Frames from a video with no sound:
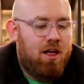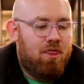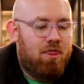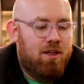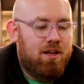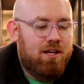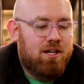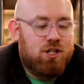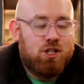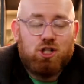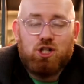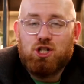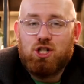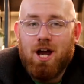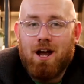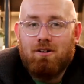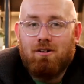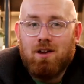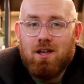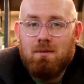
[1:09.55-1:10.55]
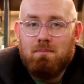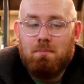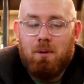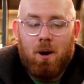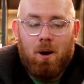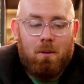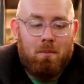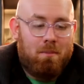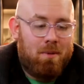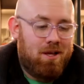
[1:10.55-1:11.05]
the Sherry
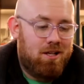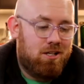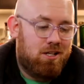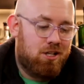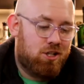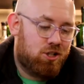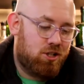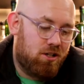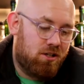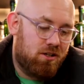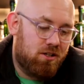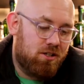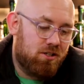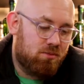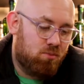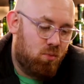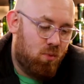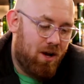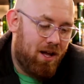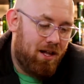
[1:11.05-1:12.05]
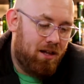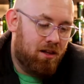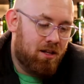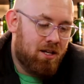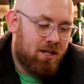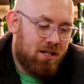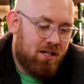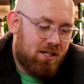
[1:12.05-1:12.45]
Bomb edition as well.